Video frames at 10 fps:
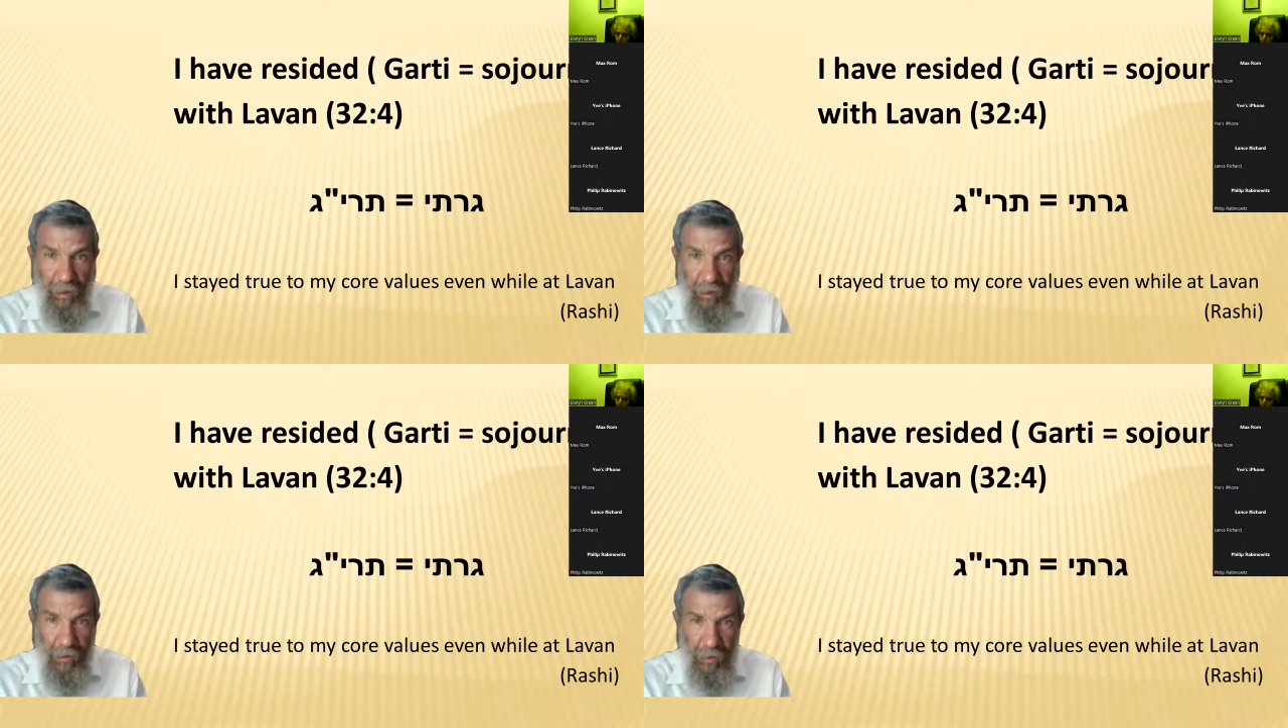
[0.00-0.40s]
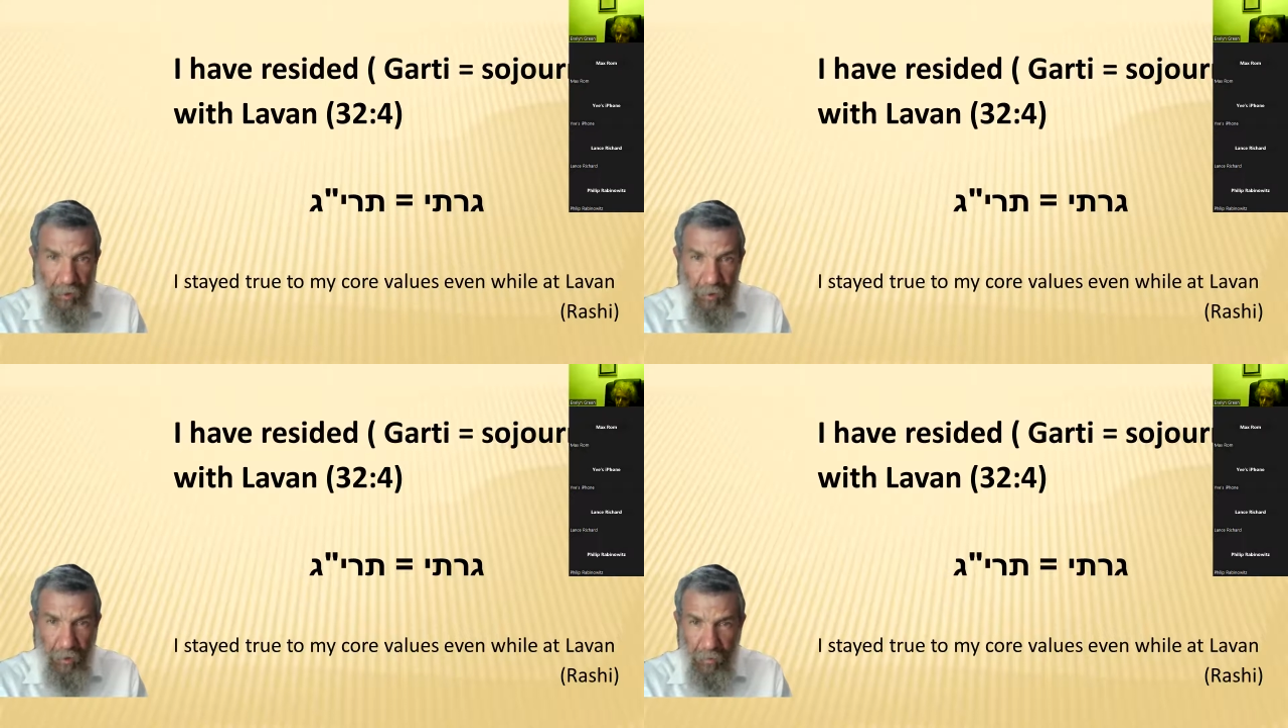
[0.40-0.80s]

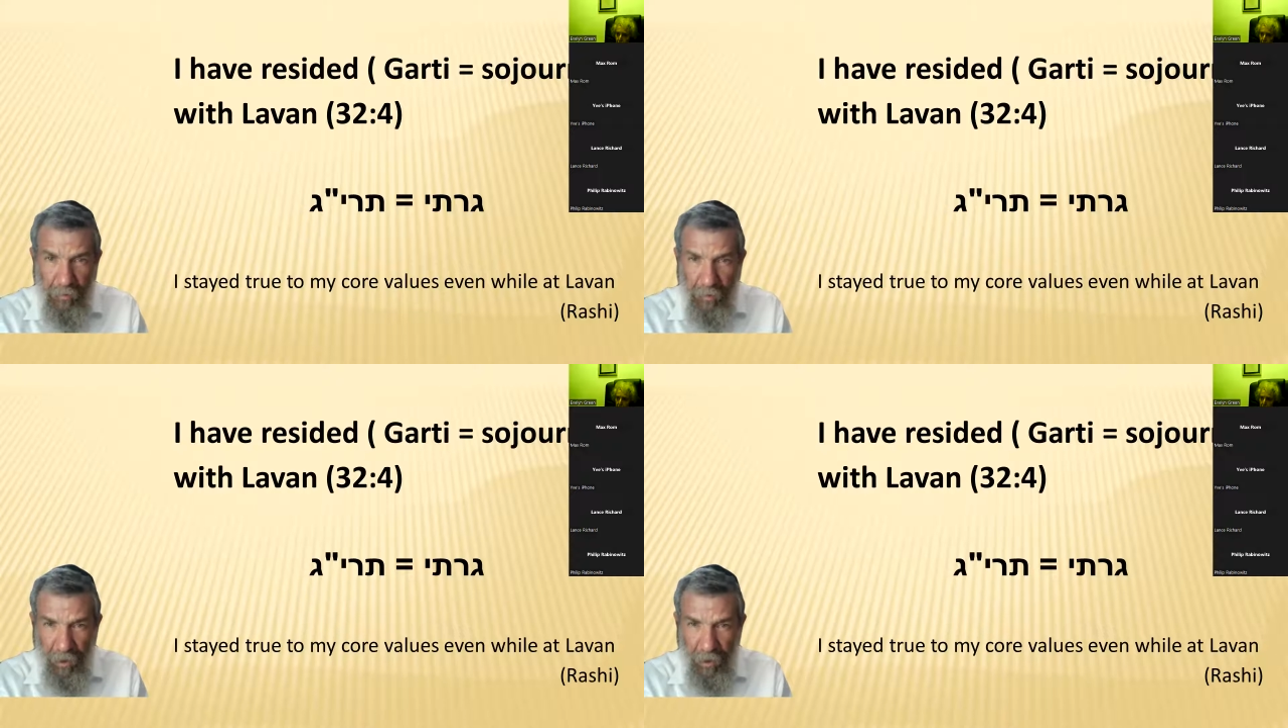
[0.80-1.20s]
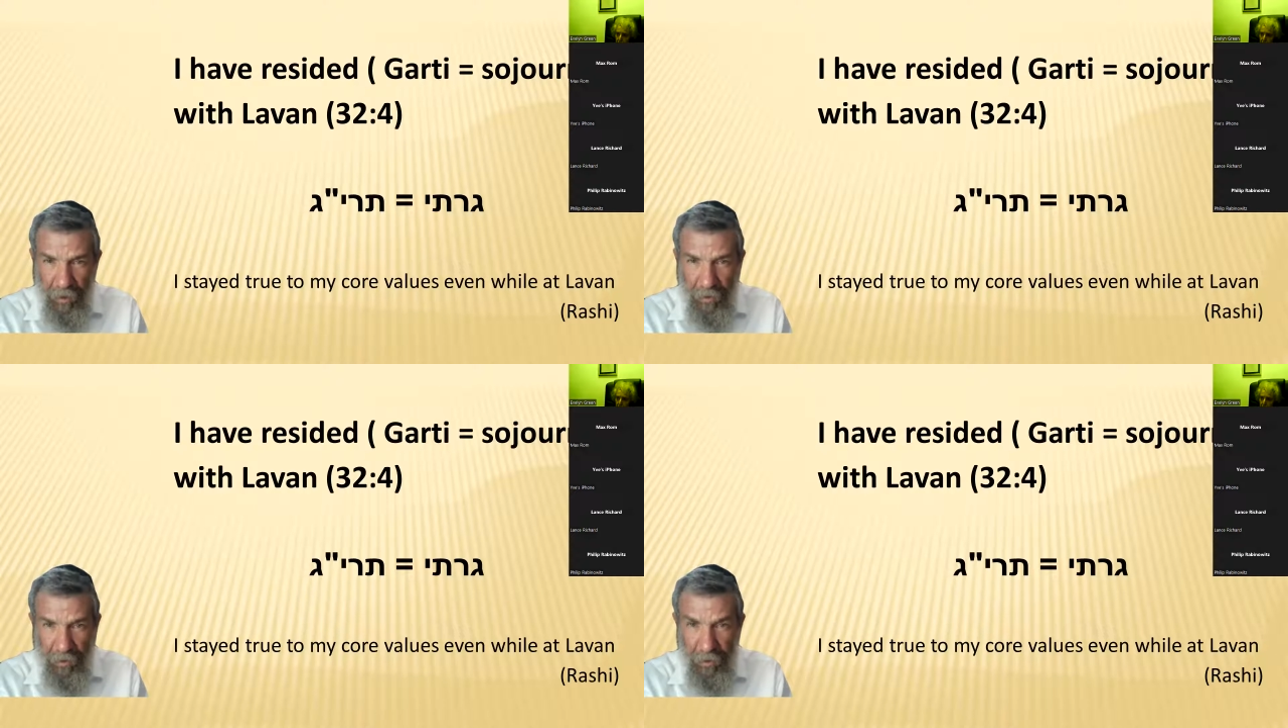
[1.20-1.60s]
Sojourn
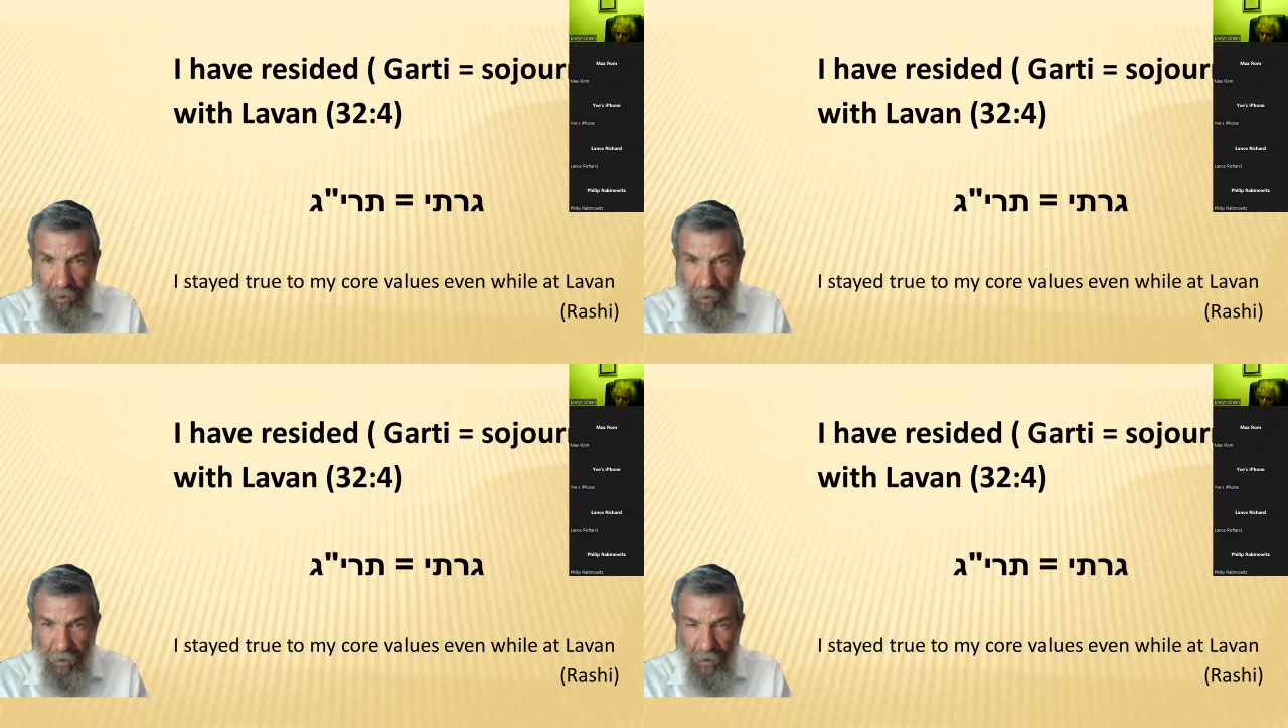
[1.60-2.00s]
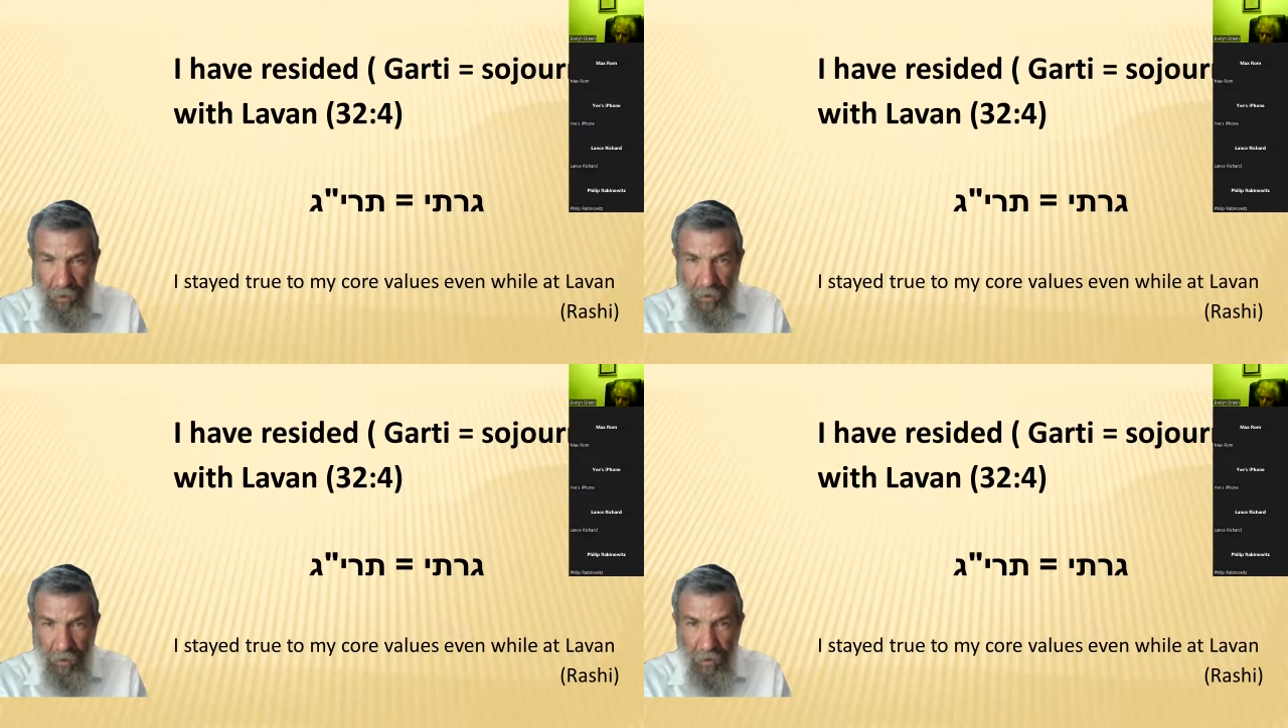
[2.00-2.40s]
implies a stranger.